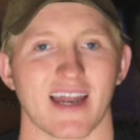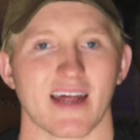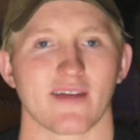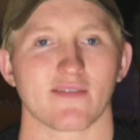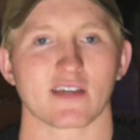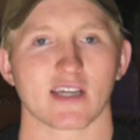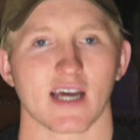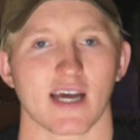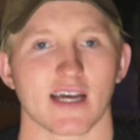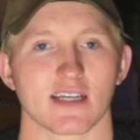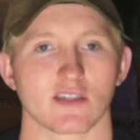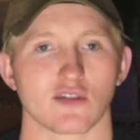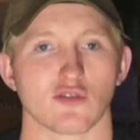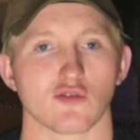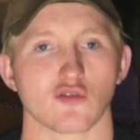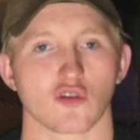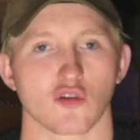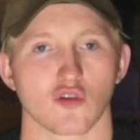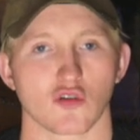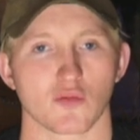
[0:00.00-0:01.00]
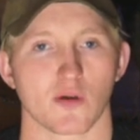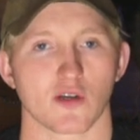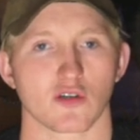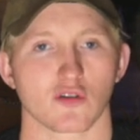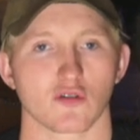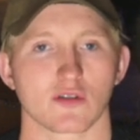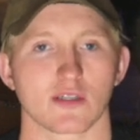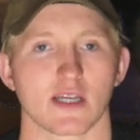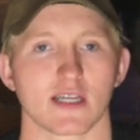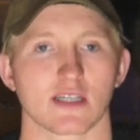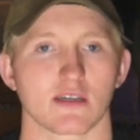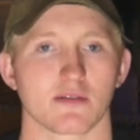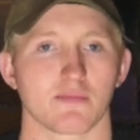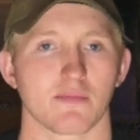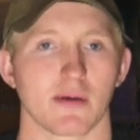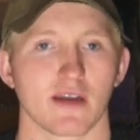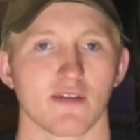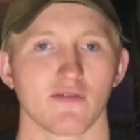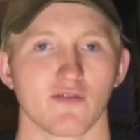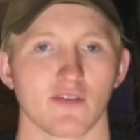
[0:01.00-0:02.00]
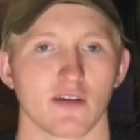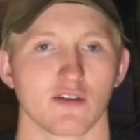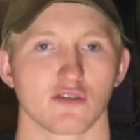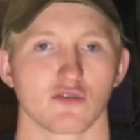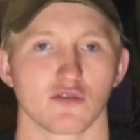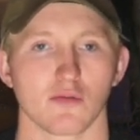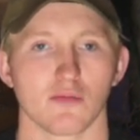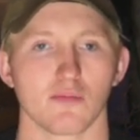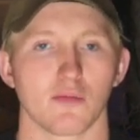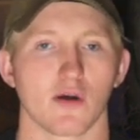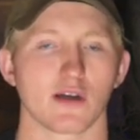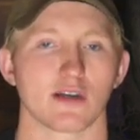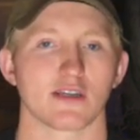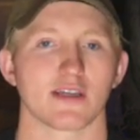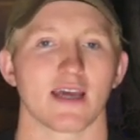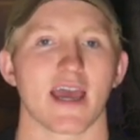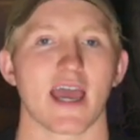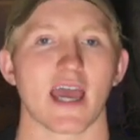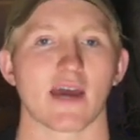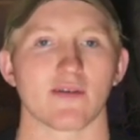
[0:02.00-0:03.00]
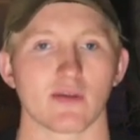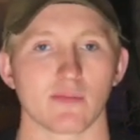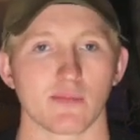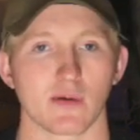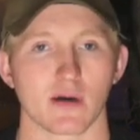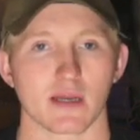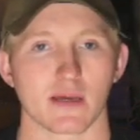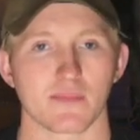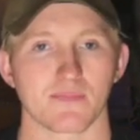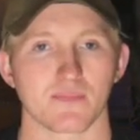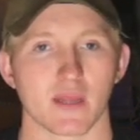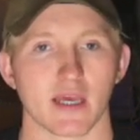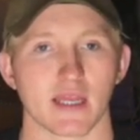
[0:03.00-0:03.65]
advertise and do show specials that's a beneficial part to everybody.